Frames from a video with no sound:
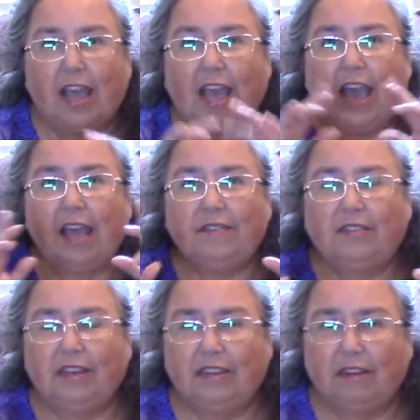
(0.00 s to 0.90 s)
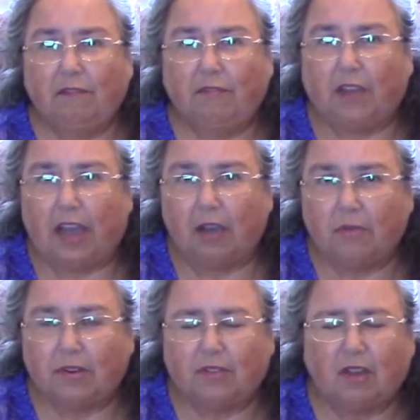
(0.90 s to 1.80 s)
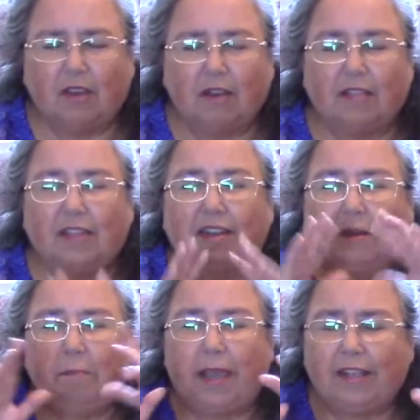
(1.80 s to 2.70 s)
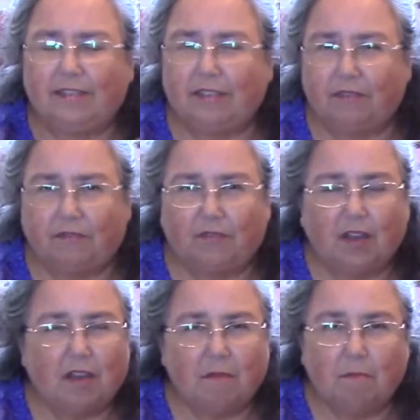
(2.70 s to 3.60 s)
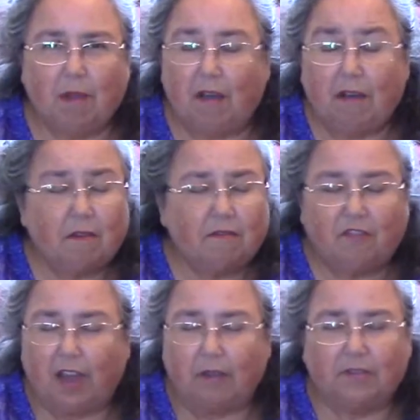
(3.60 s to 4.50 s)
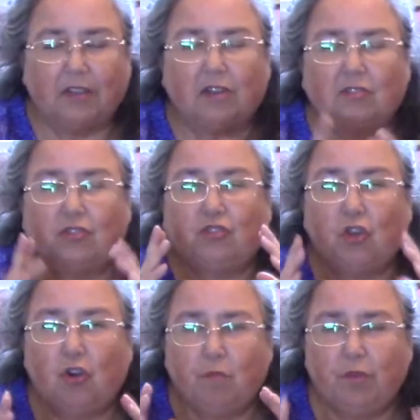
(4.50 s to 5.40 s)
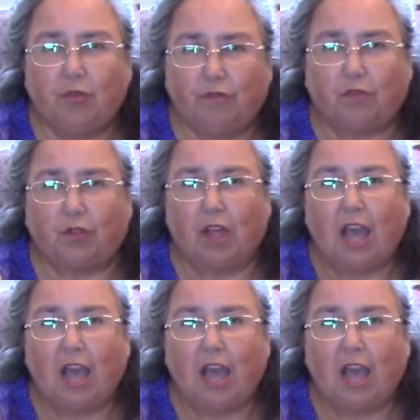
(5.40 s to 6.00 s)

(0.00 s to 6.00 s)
Has the little flowers, the little Banksia flowers. It looks so beautiful.